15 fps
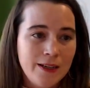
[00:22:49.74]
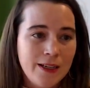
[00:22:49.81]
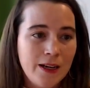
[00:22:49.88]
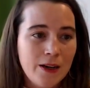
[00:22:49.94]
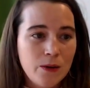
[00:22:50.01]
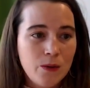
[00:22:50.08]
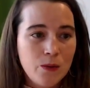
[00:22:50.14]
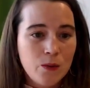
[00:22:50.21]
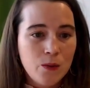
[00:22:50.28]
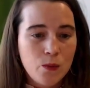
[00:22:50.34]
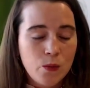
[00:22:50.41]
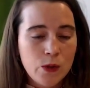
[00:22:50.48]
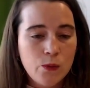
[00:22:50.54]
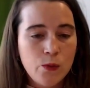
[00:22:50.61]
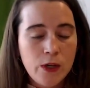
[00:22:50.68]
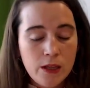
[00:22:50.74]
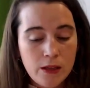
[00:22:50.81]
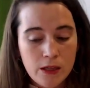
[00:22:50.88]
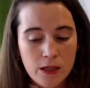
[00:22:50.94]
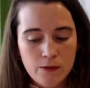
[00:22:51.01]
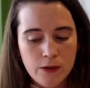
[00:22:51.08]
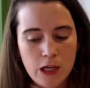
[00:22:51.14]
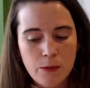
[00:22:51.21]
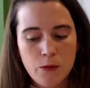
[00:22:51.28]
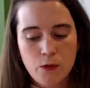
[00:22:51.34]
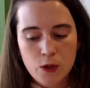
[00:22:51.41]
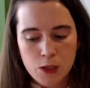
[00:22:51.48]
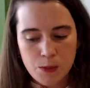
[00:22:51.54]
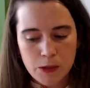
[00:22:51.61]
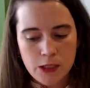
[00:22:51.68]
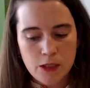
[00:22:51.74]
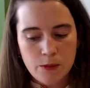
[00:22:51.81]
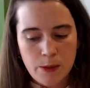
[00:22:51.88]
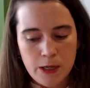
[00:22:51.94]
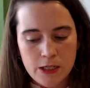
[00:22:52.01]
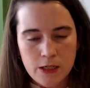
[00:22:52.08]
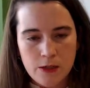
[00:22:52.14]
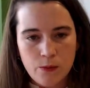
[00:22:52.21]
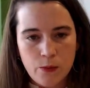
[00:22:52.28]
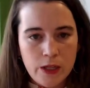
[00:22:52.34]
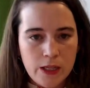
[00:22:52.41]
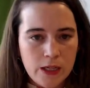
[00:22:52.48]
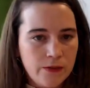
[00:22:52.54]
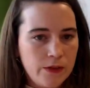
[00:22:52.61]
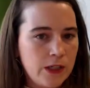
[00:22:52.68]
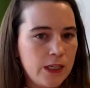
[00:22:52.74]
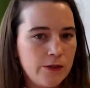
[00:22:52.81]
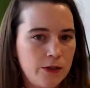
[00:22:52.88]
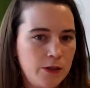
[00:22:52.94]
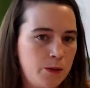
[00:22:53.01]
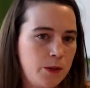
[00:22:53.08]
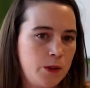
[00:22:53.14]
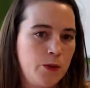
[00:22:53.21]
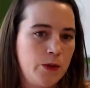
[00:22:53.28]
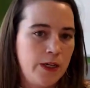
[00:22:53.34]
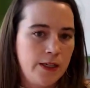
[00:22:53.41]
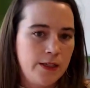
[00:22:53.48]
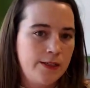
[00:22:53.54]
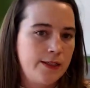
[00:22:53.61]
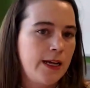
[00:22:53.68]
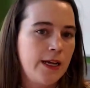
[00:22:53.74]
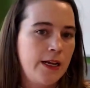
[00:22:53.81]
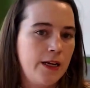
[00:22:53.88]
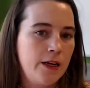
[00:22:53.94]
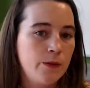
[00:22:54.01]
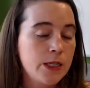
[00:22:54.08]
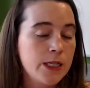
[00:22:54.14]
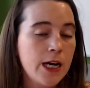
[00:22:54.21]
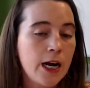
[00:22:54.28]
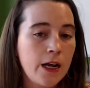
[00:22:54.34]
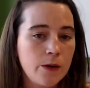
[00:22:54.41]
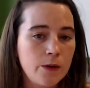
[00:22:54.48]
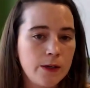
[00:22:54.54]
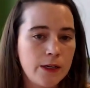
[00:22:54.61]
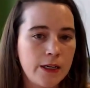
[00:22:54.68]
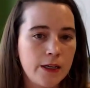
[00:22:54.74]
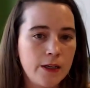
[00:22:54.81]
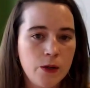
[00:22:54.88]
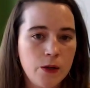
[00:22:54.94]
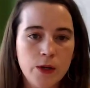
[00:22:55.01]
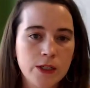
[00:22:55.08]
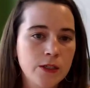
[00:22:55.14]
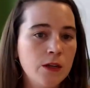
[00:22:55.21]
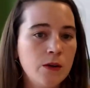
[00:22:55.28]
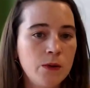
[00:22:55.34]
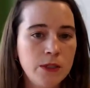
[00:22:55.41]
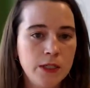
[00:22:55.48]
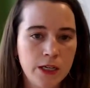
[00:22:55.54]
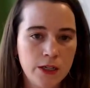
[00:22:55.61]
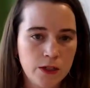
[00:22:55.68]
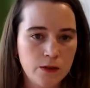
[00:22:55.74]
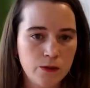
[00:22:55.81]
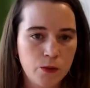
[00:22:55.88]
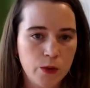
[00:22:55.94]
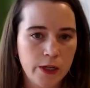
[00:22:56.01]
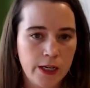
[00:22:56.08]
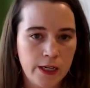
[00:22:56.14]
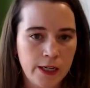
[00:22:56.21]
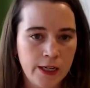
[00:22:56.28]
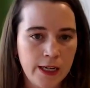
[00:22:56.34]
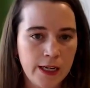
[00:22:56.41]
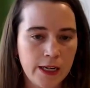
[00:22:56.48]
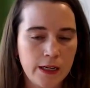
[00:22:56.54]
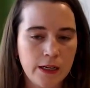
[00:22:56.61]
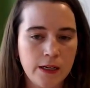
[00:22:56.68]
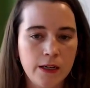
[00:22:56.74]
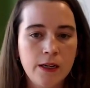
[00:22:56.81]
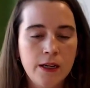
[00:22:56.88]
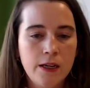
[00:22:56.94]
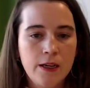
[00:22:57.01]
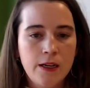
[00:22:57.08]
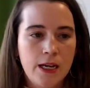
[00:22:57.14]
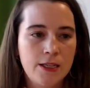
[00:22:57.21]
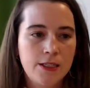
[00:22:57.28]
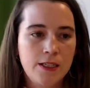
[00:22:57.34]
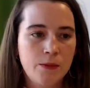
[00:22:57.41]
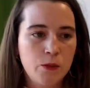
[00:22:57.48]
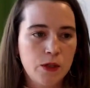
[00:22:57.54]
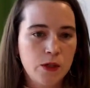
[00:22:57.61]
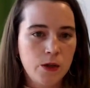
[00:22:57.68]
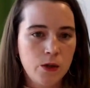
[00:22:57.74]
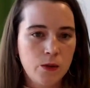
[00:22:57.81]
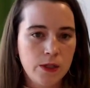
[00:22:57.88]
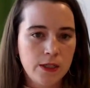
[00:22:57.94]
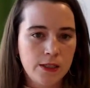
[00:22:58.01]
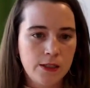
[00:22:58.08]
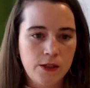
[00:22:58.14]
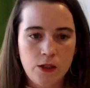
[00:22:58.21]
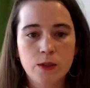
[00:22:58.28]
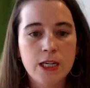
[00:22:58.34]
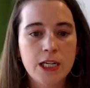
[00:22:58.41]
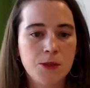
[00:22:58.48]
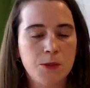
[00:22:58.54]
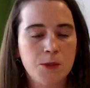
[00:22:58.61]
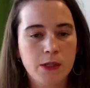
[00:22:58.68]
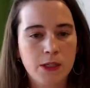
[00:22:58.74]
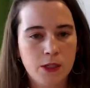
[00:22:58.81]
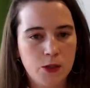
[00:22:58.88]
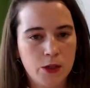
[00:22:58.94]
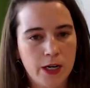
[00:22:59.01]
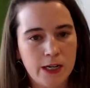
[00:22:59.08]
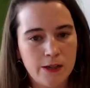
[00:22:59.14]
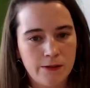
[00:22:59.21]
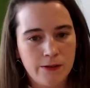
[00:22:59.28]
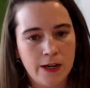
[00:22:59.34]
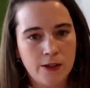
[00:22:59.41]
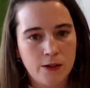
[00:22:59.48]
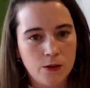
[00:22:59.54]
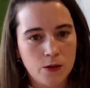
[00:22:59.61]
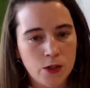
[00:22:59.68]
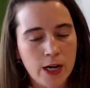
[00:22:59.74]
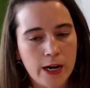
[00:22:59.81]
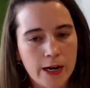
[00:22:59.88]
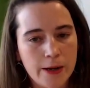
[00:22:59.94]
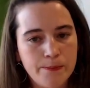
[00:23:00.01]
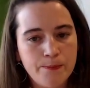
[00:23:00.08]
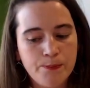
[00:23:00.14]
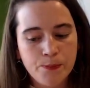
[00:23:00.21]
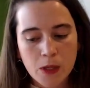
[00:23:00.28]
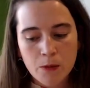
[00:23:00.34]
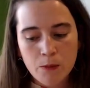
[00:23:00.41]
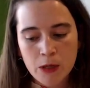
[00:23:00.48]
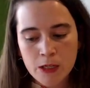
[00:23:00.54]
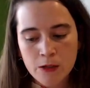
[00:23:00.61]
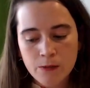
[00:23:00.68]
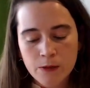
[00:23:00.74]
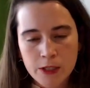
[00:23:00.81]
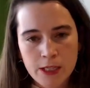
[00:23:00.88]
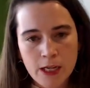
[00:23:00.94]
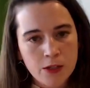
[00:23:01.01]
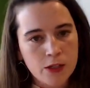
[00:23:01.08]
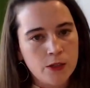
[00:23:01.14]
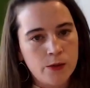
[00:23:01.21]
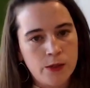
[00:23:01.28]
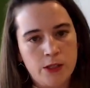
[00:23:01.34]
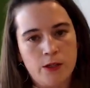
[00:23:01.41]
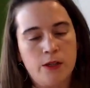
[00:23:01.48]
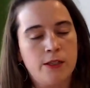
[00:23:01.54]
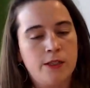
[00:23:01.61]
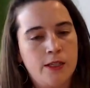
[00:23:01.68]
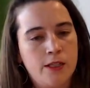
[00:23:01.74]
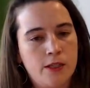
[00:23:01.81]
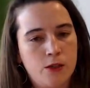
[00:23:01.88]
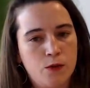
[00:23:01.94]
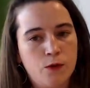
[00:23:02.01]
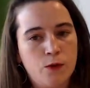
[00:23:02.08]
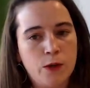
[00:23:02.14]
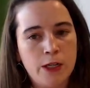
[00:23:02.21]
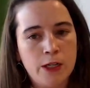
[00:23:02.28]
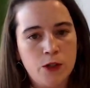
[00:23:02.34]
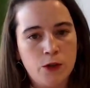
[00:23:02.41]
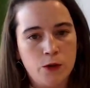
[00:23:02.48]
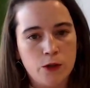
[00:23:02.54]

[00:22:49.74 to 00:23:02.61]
Now, when we think of labor force participation, we think of the difference between, say, a retiree who has no intention of working again and someone who is, desperately trying to find a new job. But in recessions, we start to see this fringe